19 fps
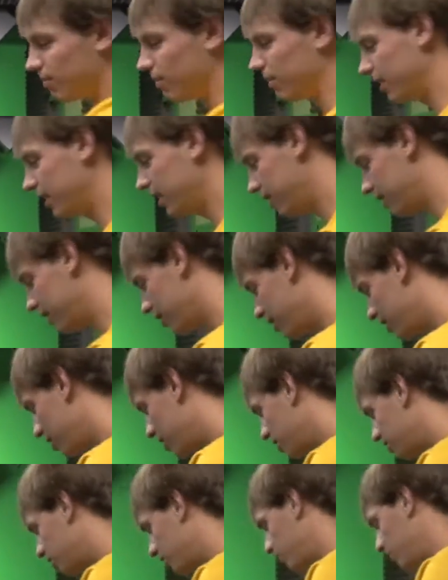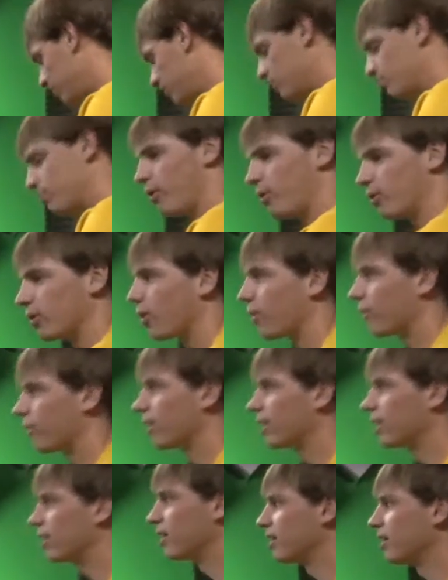Malik. So we'll just pull it over
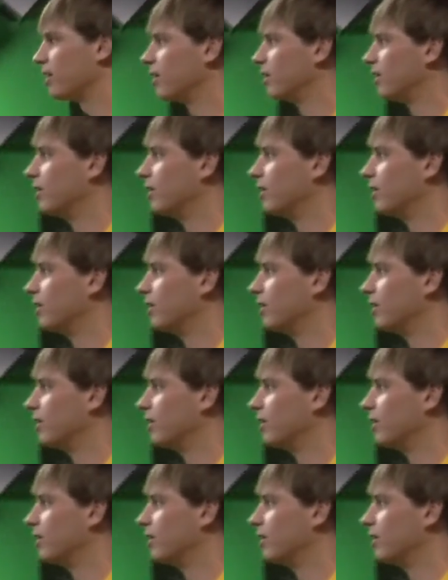here.